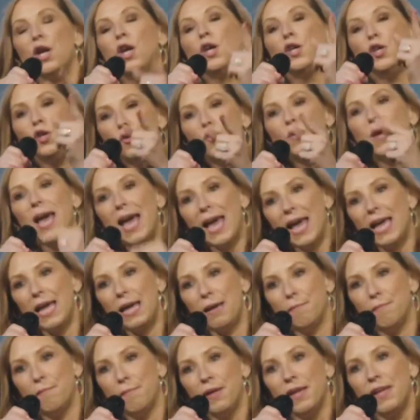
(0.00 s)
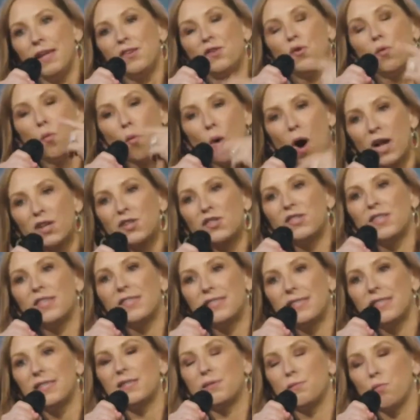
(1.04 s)
you came to watch this
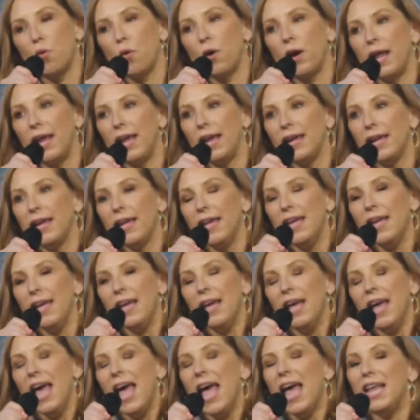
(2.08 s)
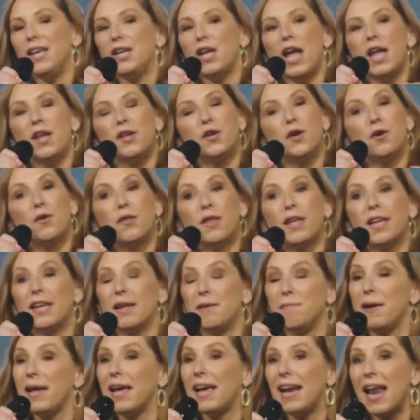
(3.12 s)
this morning and, and you're
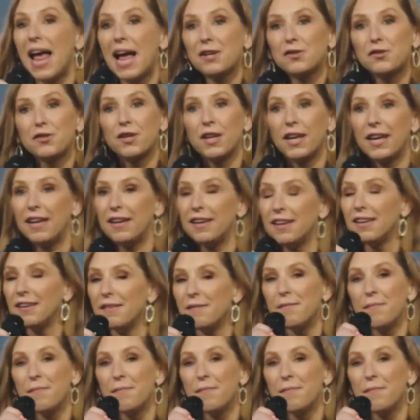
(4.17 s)
thinking, man, Ashley,